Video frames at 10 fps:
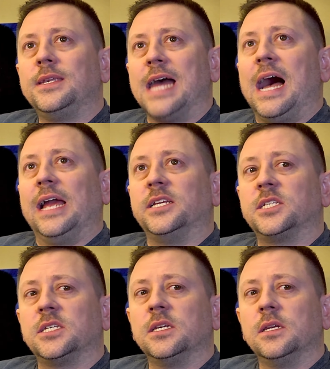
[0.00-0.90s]

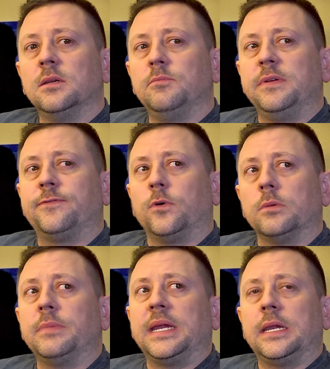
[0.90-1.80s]
dies
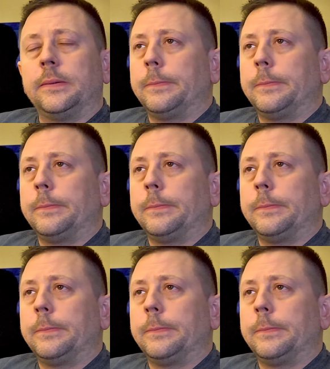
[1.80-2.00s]
before me?